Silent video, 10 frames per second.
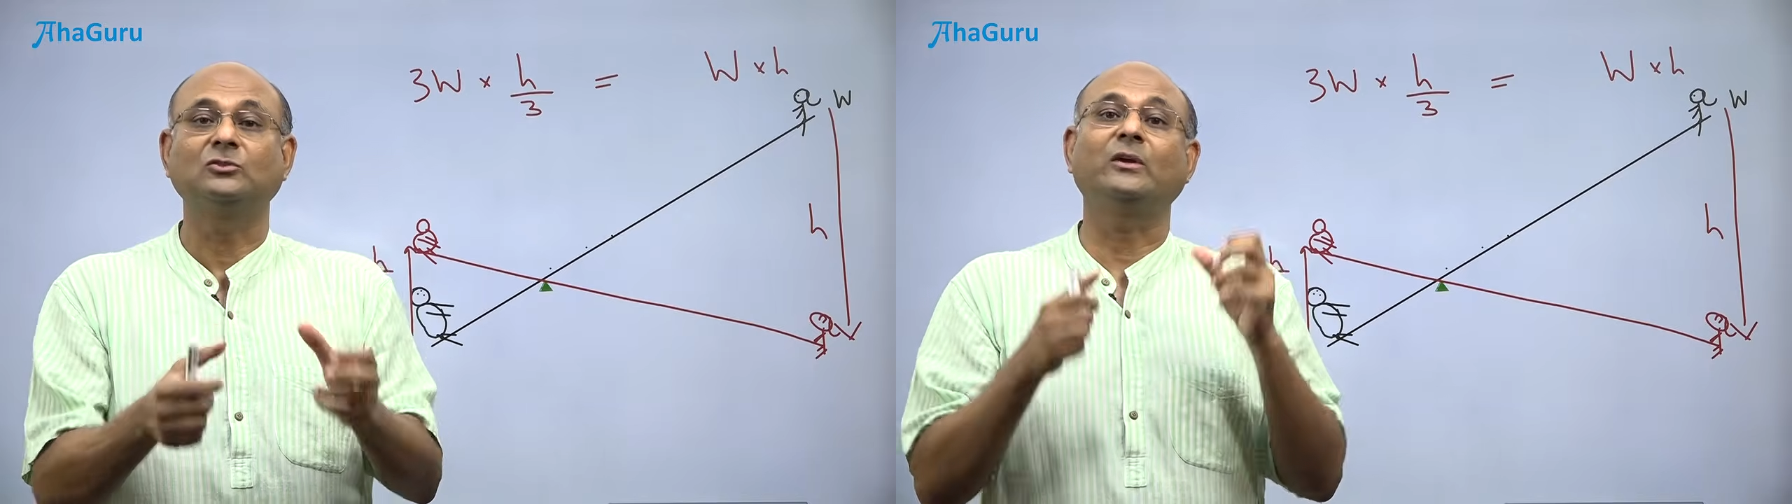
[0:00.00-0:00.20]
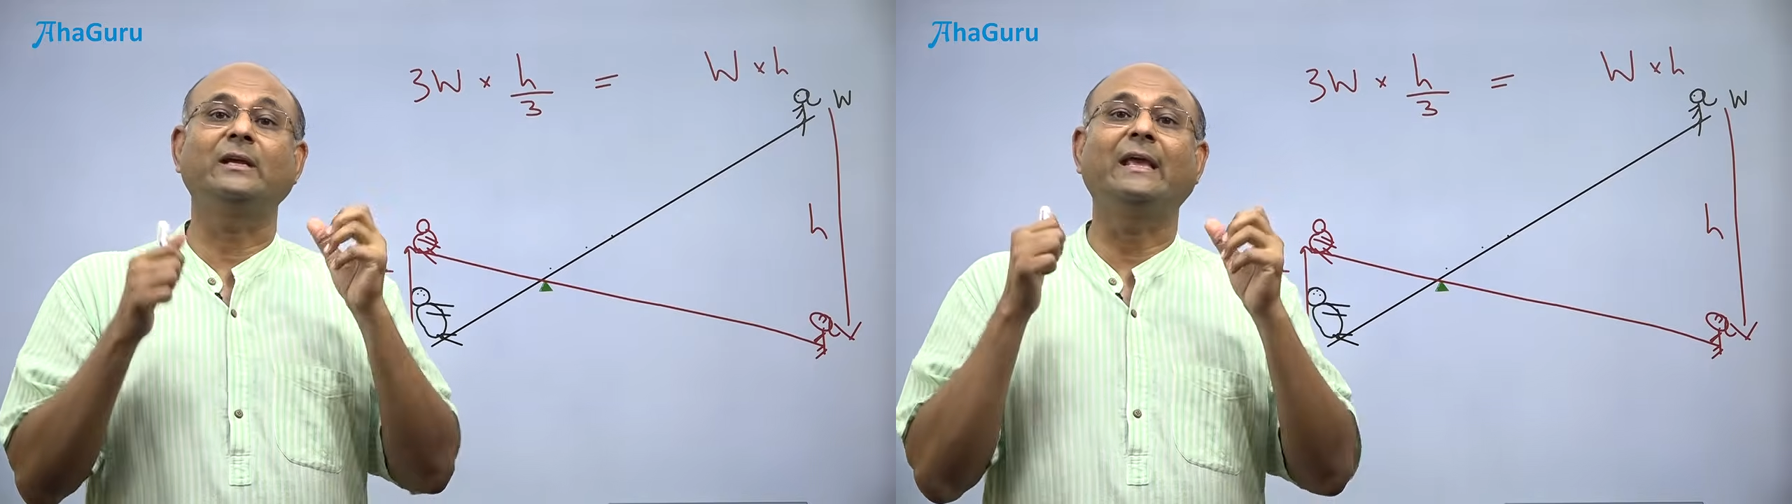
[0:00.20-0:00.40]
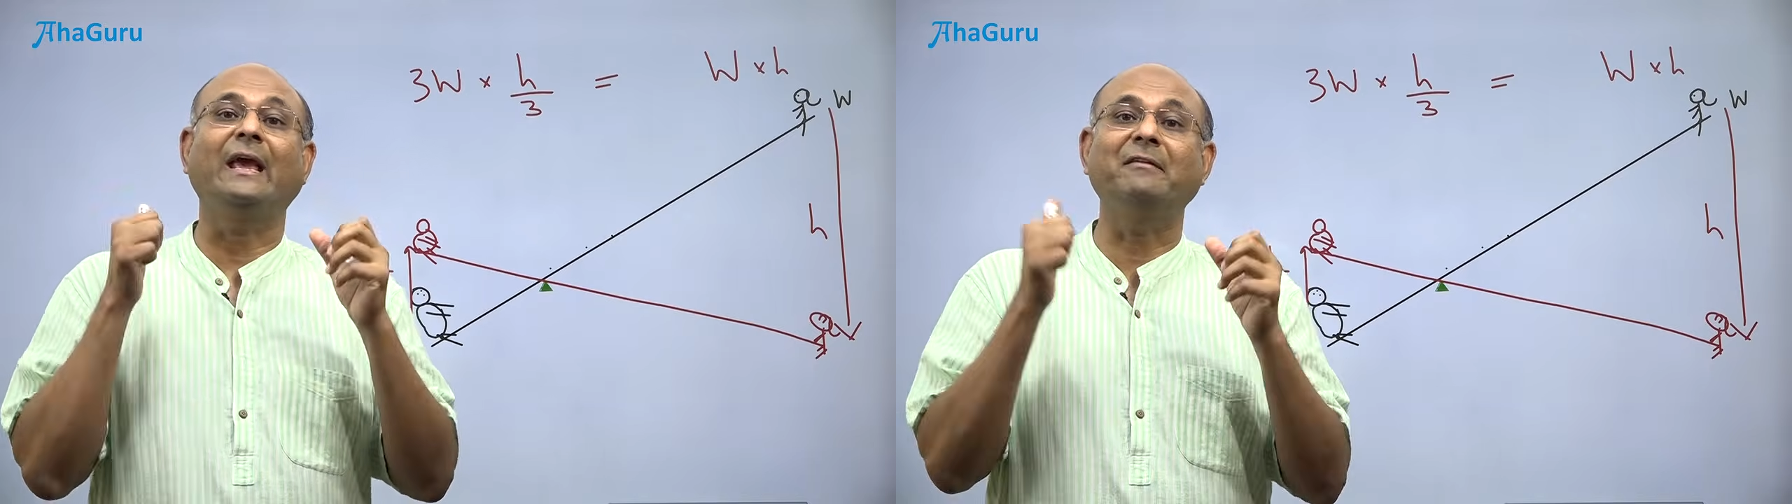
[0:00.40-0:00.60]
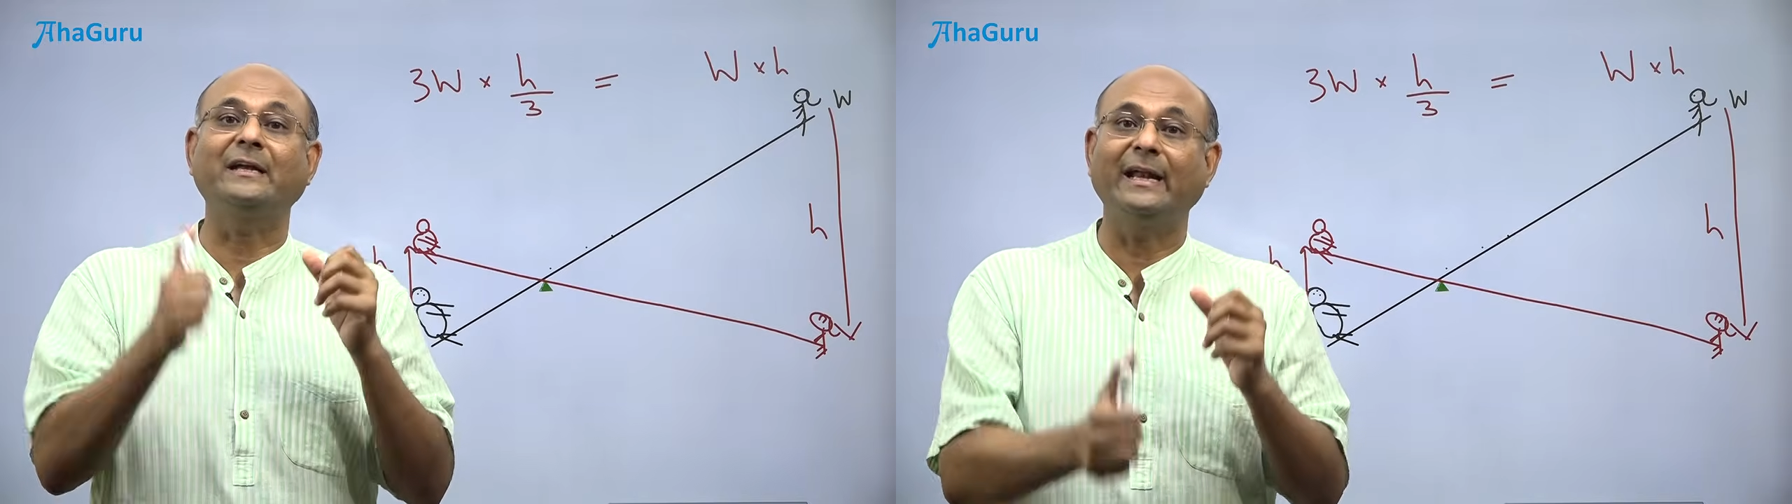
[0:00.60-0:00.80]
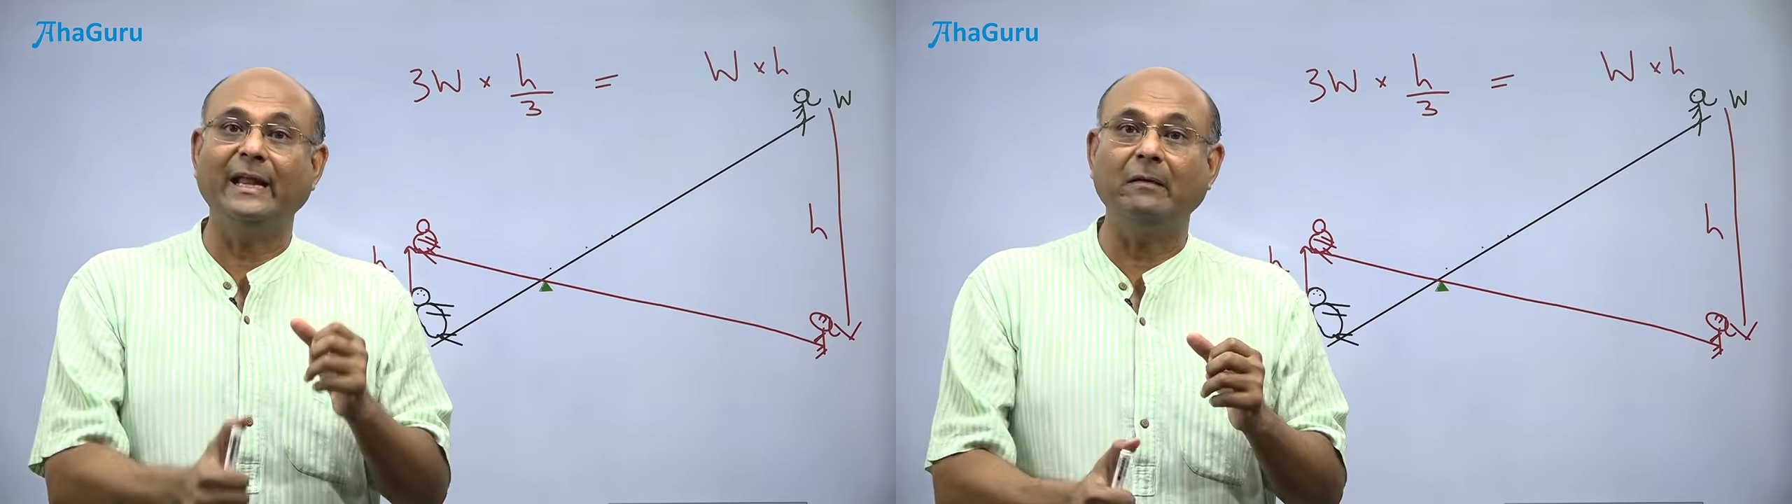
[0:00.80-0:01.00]
So he gave it
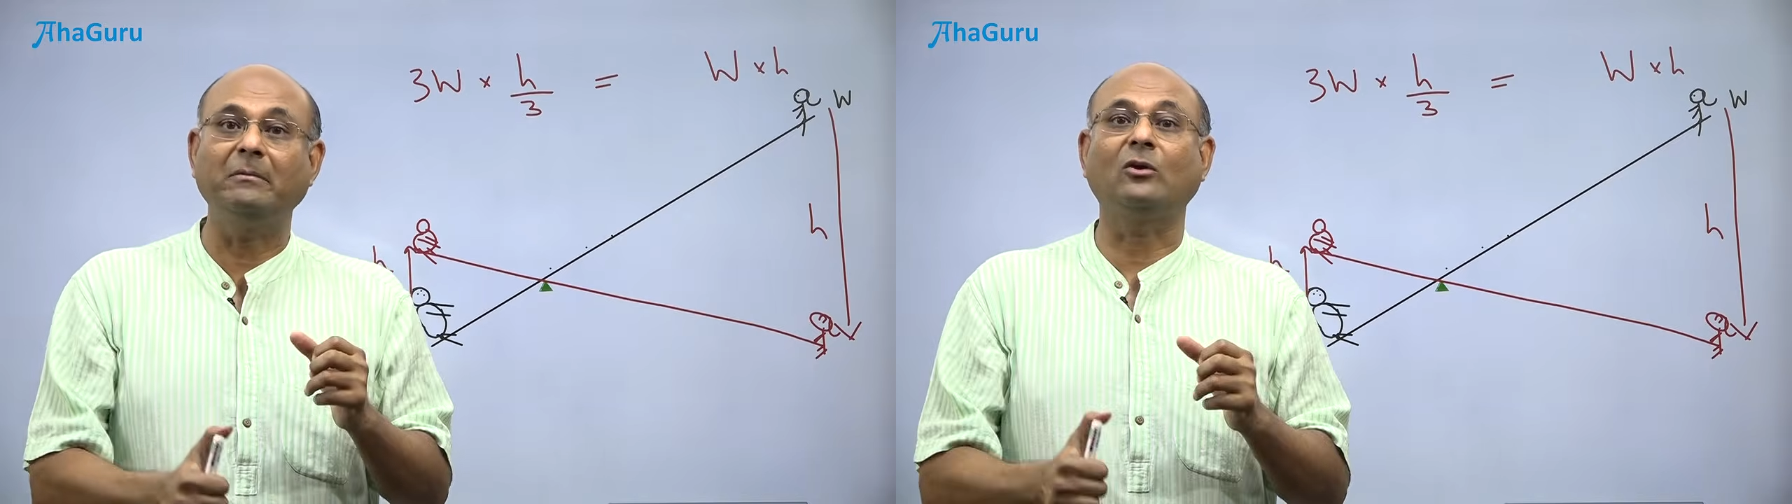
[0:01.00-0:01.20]
a name,